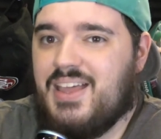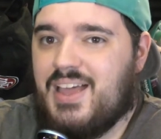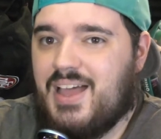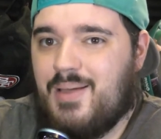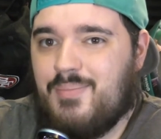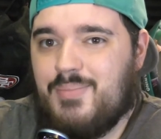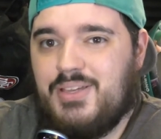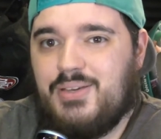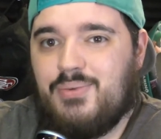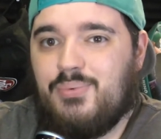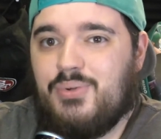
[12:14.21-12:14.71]
I
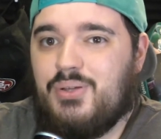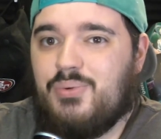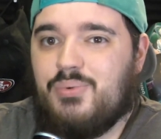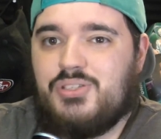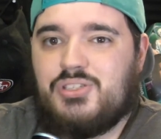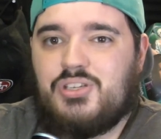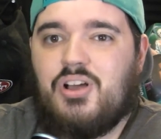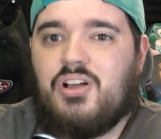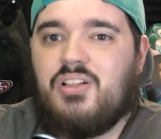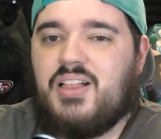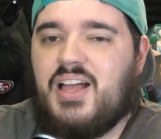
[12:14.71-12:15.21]
mean, we
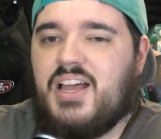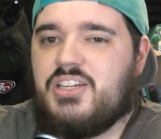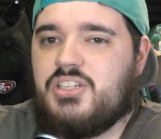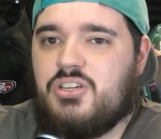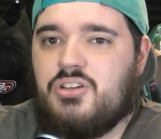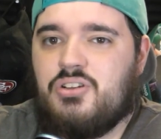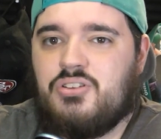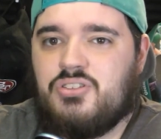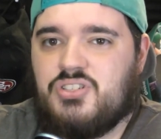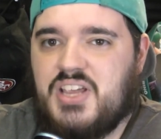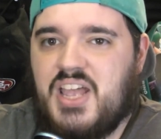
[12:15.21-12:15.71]
saw it last
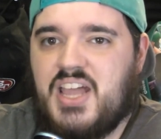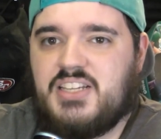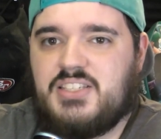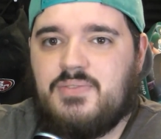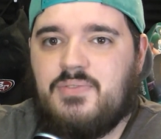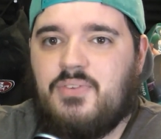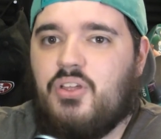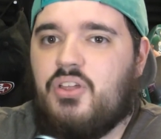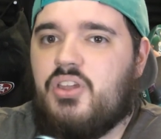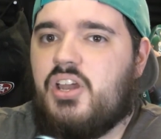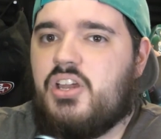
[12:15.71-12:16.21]
year in
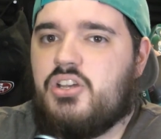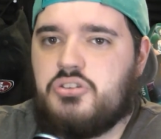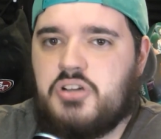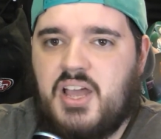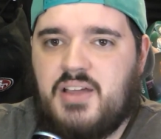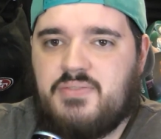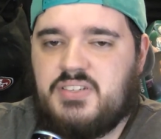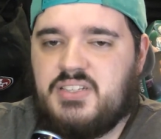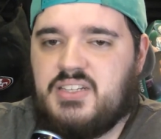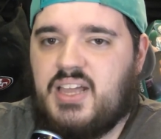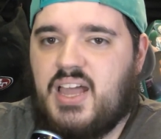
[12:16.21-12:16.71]
Jacksonville, an
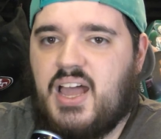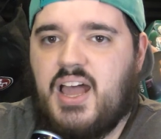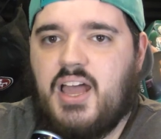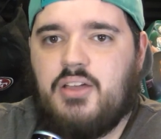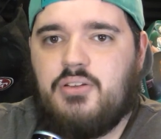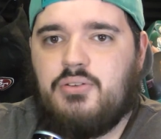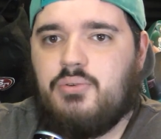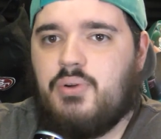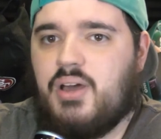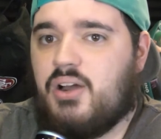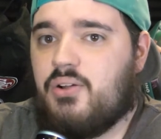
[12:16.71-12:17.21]
undrafted guy
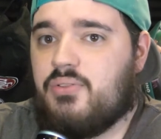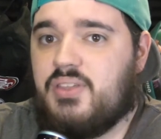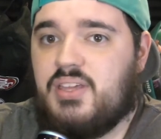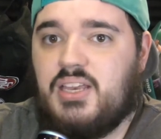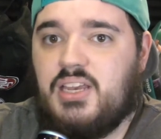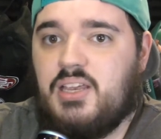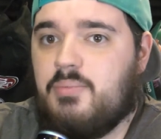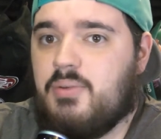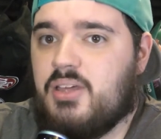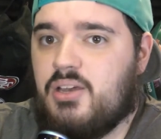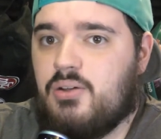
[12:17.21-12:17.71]
who I don't think
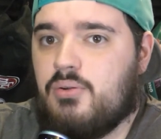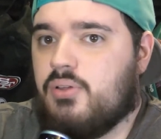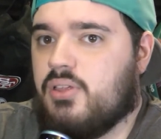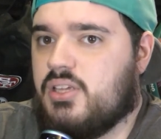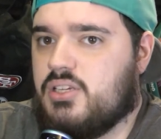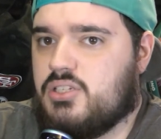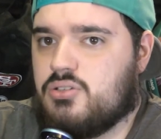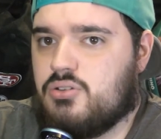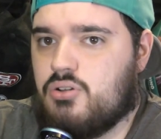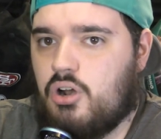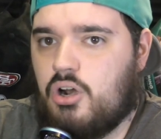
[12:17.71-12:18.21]
anybody
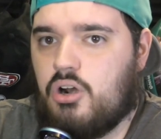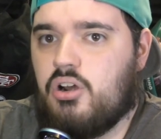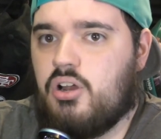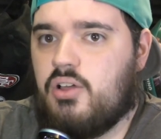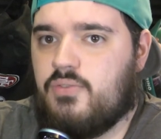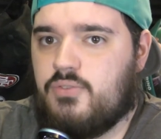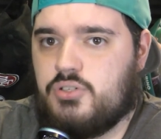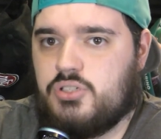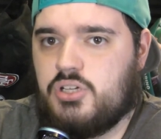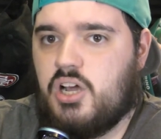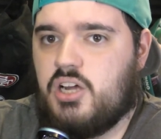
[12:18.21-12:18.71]
really heard
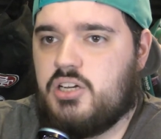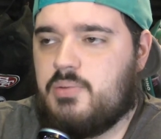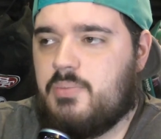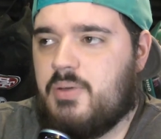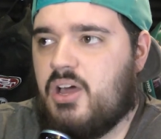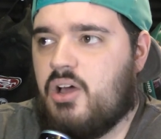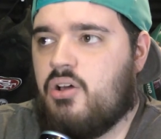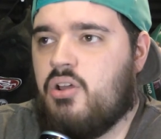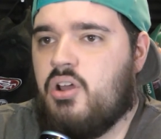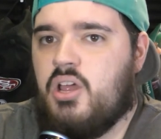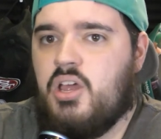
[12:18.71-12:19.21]
of or talked
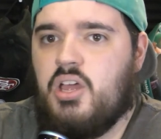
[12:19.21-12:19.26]
about,